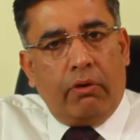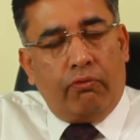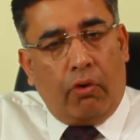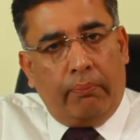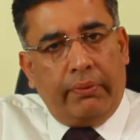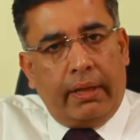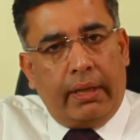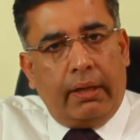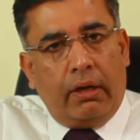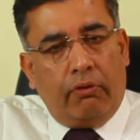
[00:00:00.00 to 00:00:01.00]
from
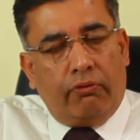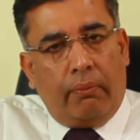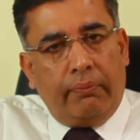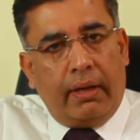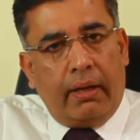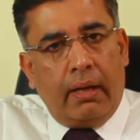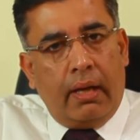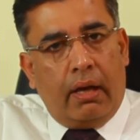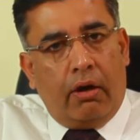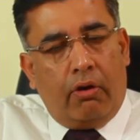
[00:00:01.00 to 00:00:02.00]
the uh, from the
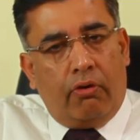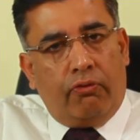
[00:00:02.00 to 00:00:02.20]
uh,